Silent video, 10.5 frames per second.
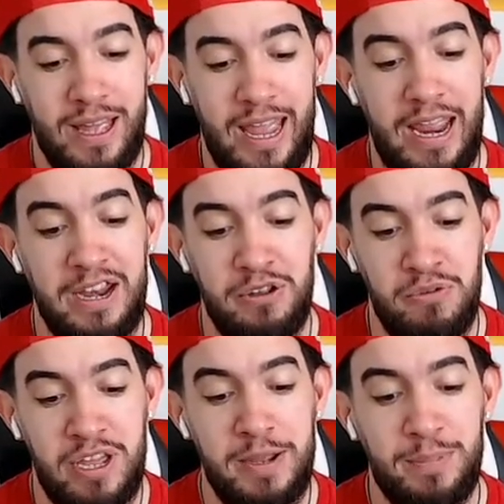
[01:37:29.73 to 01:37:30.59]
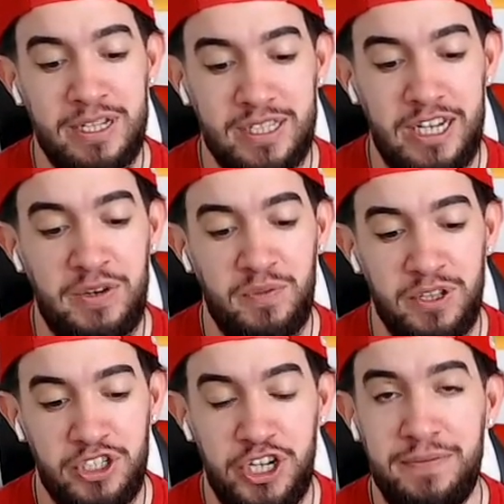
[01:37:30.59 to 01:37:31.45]
and you keep this lead for
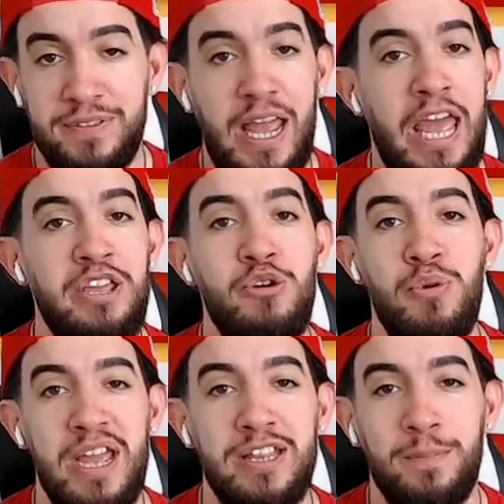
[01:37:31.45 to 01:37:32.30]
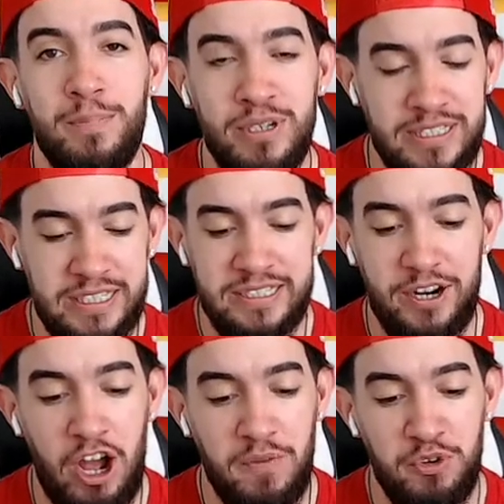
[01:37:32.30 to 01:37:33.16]
the Chiefs and you end the preseason
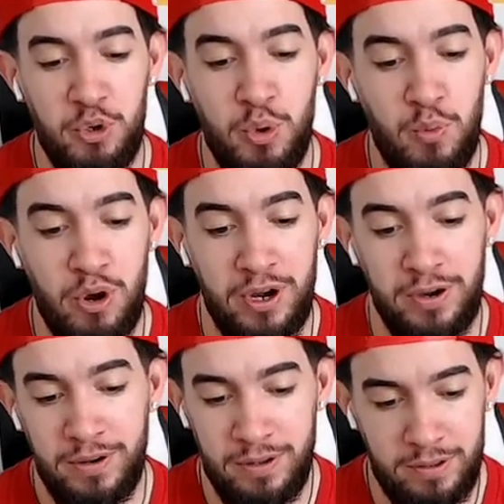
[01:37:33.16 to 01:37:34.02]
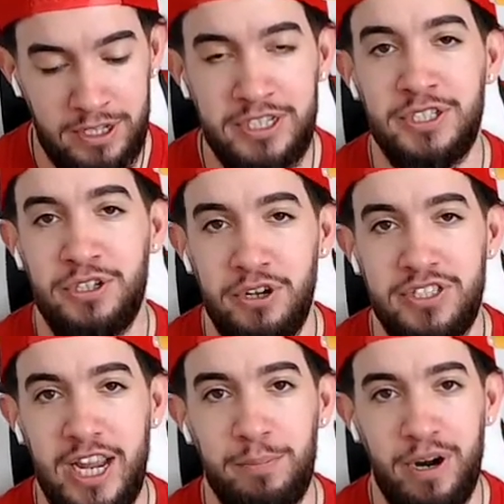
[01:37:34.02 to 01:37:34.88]
off 2-1. This is good
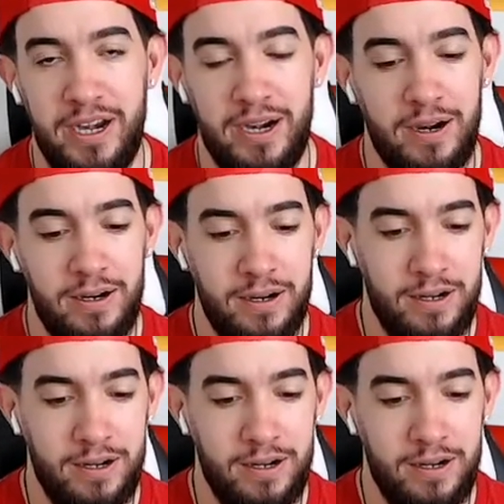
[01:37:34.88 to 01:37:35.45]
tape right here.